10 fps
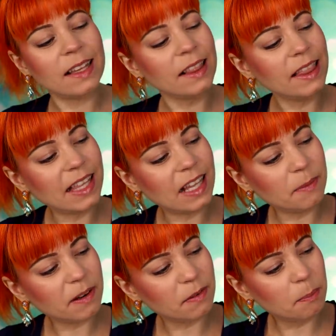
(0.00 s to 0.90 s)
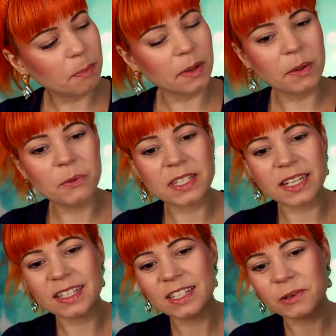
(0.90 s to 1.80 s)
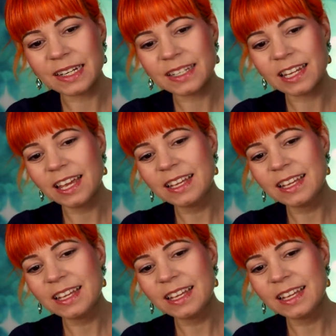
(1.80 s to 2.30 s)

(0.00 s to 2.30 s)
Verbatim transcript: a little bit of a blue tint to it.